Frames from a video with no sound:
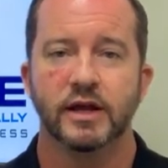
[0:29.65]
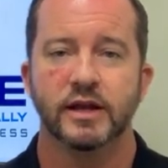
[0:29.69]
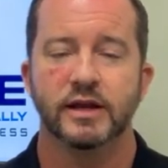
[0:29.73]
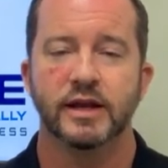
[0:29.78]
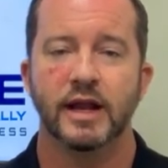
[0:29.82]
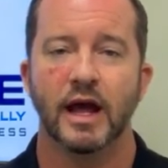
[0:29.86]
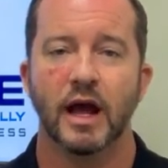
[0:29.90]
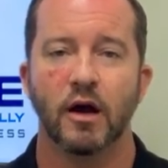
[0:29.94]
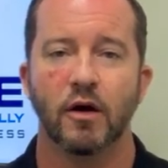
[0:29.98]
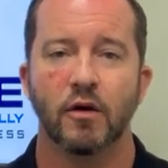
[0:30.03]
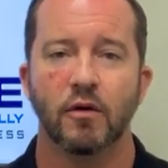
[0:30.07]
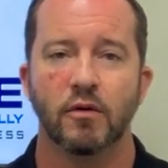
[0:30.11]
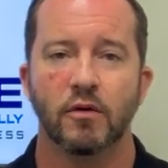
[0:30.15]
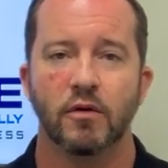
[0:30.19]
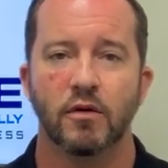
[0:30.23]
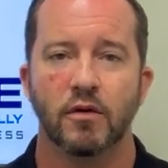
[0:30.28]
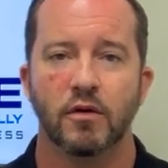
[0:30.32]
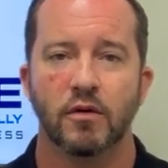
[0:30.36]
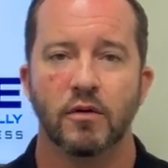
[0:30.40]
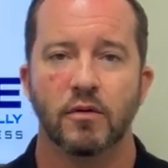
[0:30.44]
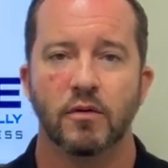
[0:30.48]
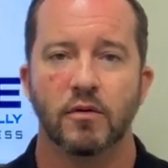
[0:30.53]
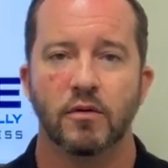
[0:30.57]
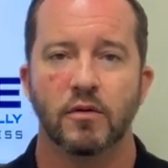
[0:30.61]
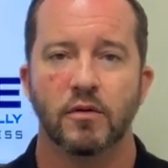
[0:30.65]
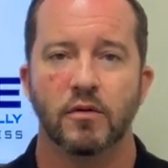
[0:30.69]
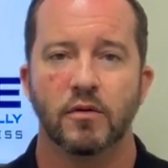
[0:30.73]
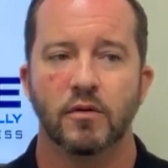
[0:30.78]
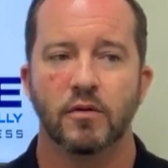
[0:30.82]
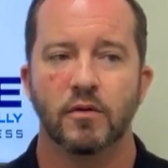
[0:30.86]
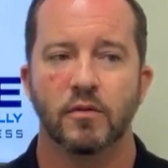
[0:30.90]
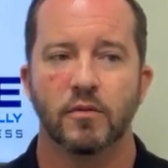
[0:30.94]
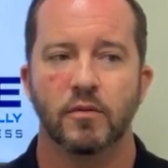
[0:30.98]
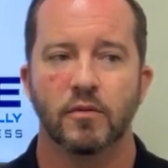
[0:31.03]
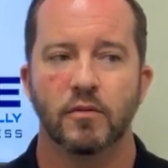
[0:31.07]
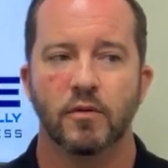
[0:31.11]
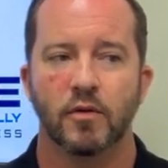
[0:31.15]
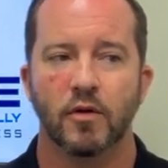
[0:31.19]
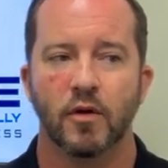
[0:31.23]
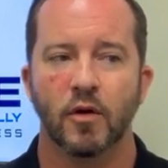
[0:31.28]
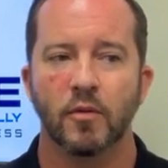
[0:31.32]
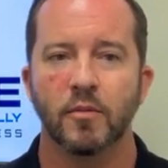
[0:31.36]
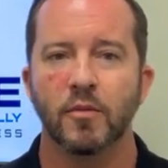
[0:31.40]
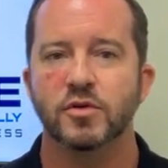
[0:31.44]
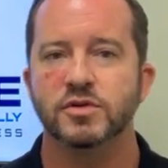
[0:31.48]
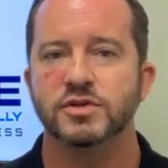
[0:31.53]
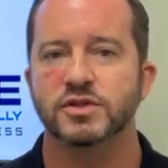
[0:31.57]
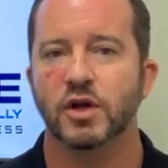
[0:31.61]
Now,
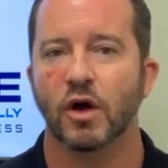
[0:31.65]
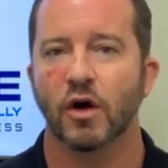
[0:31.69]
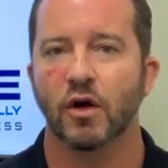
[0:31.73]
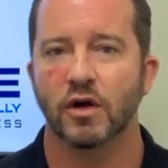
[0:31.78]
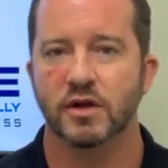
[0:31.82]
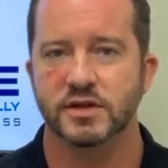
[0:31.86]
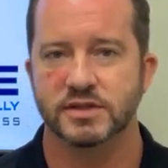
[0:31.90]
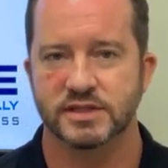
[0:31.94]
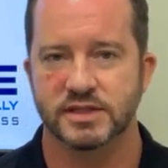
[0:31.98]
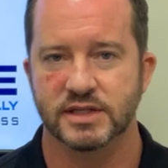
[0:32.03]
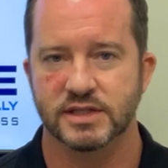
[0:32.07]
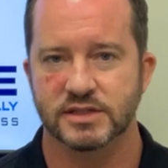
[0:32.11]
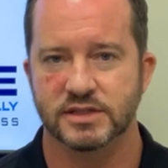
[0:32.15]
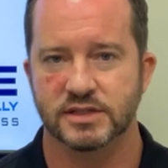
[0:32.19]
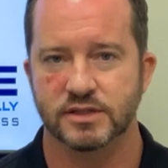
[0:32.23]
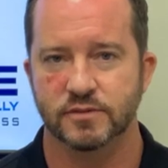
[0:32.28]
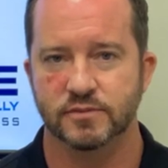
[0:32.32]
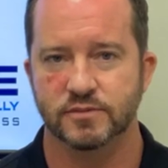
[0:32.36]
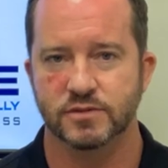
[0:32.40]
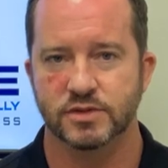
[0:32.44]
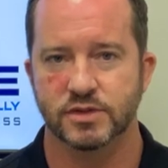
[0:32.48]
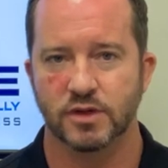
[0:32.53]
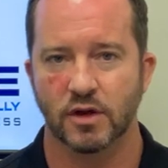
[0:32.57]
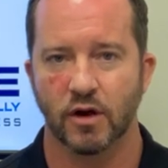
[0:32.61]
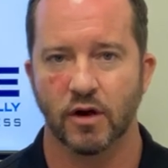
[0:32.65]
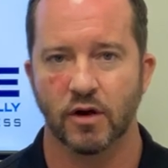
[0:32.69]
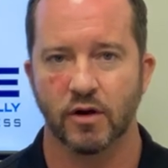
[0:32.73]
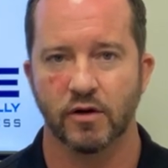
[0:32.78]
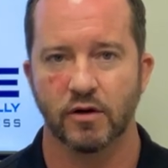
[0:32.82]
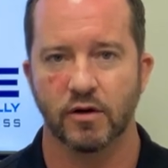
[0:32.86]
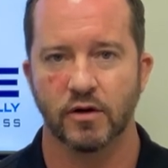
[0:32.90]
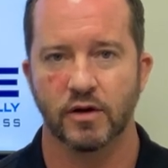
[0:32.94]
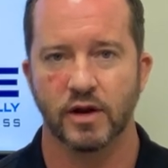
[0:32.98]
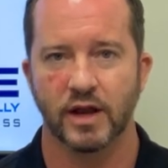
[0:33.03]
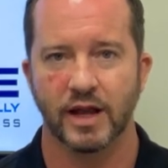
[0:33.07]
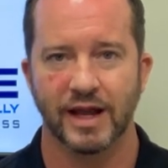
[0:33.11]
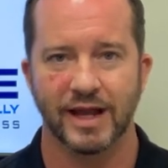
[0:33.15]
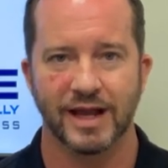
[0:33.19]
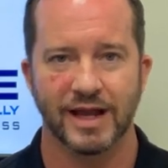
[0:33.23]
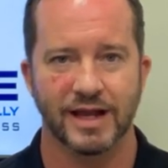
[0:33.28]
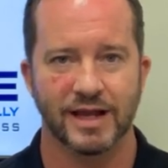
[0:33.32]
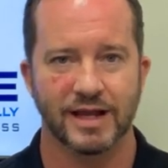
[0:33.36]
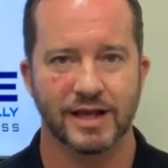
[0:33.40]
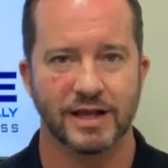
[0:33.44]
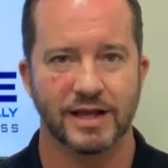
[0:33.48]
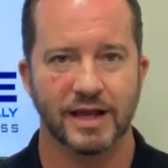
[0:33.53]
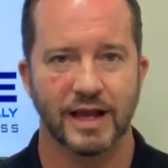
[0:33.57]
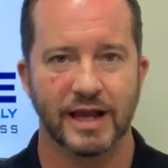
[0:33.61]
almost all systems are
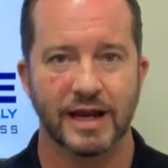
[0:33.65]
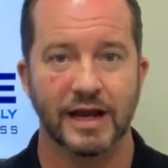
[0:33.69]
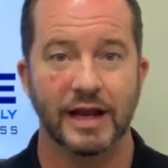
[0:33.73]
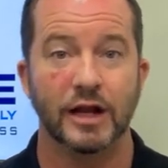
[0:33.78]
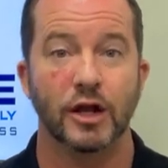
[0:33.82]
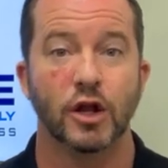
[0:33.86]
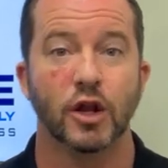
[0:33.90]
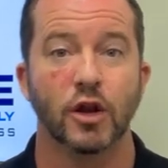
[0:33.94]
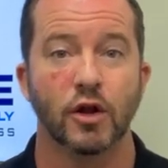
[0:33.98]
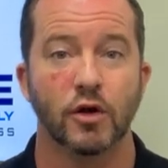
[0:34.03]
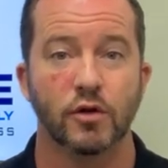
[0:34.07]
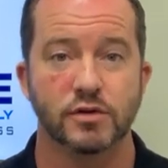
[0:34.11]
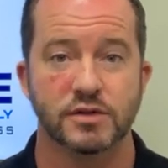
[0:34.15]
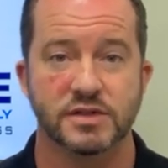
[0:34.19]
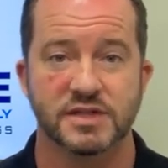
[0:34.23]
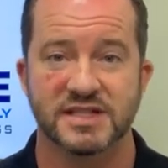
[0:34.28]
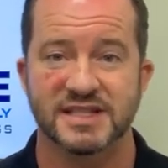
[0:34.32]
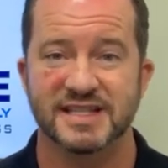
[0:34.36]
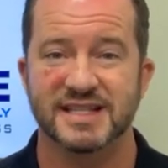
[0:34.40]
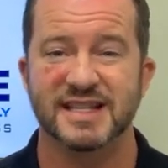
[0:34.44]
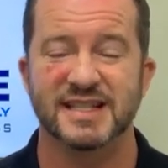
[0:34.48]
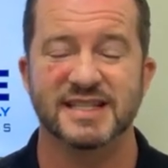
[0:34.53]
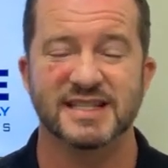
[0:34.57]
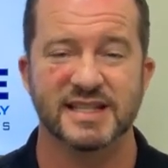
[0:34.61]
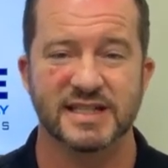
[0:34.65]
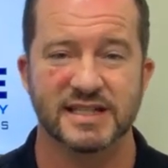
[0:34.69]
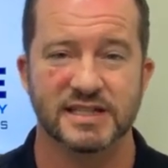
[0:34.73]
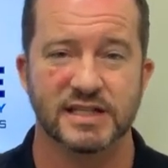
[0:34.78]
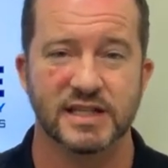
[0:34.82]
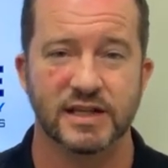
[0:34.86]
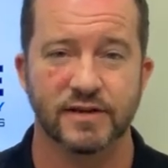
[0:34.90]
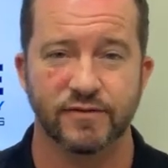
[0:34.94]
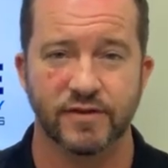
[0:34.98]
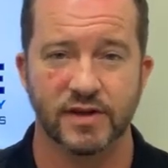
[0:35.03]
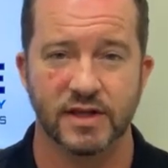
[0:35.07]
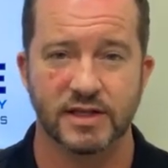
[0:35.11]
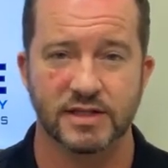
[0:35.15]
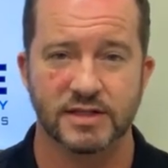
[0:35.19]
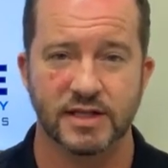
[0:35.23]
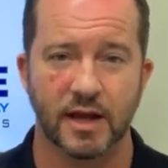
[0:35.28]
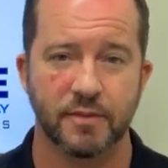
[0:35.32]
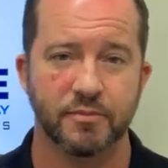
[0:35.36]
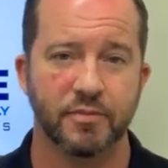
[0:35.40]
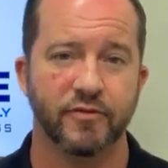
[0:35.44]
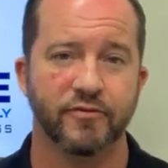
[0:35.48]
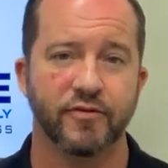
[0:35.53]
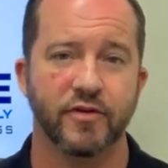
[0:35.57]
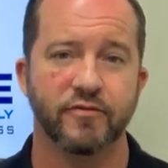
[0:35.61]
an enclosed CCTV
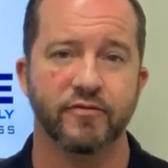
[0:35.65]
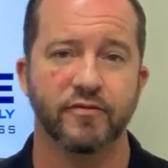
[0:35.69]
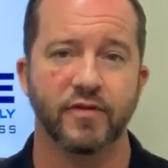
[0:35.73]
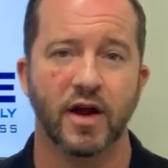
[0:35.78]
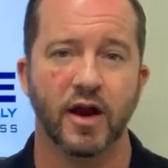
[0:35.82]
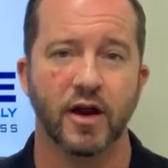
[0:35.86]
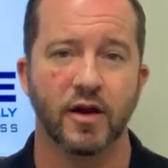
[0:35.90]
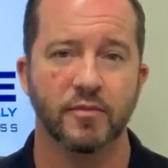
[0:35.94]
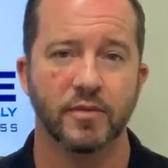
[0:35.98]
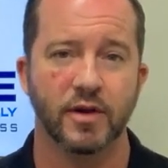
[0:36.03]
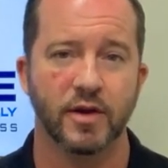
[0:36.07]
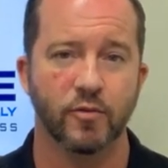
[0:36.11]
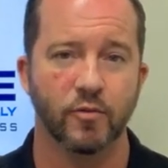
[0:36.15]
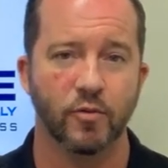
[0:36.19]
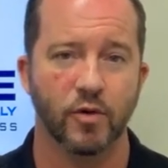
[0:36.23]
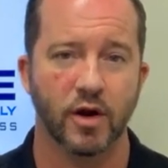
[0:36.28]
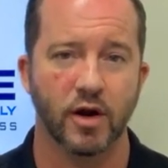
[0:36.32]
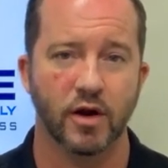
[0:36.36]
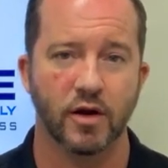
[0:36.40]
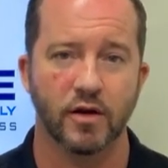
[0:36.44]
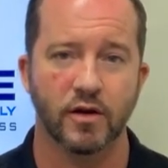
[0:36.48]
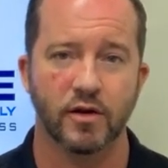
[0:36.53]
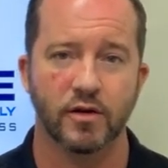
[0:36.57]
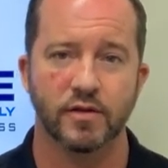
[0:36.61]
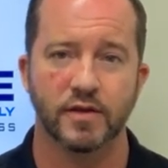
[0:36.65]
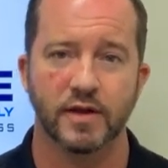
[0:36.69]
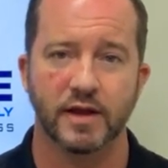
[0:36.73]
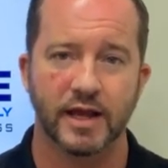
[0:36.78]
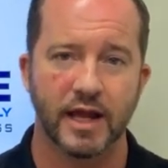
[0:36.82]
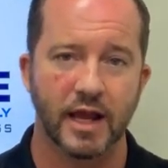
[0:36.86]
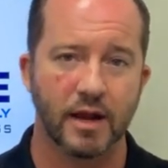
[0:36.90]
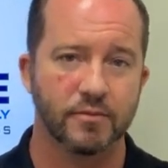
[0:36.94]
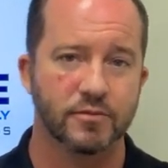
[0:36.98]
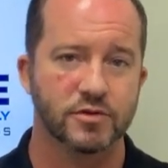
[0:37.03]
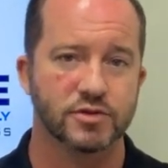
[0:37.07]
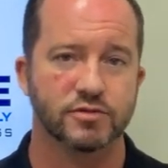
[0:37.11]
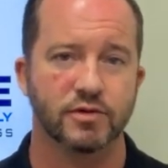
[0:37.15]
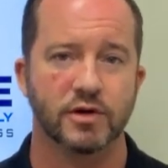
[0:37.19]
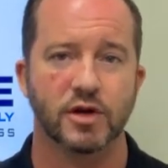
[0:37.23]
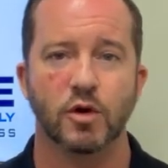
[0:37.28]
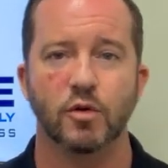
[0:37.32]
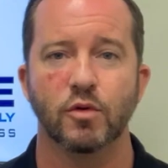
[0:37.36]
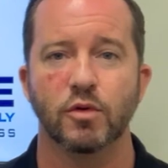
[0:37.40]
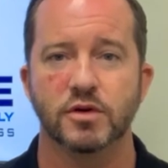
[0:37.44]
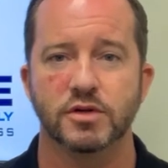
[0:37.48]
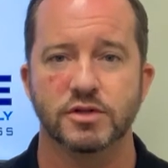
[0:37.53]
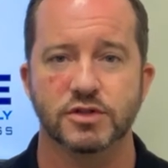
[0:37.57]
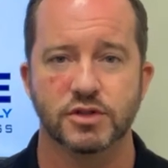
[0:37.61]
type of environment where the cameras
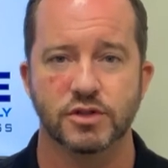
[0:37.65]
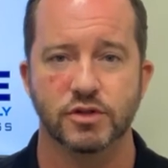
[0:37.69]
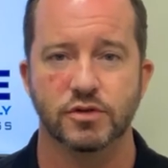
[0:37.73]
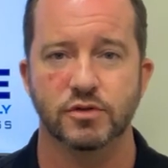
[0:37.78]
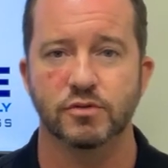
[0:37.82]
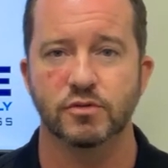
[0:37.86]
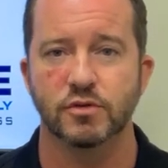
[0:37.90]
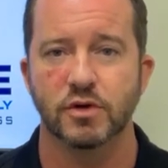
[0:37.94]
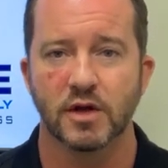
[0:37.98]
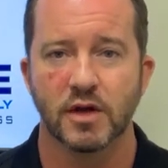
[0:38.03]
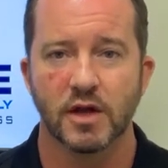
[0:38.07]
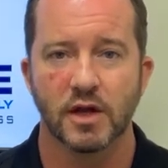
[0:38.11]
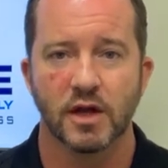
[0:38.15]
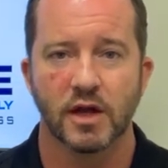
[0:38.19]
record to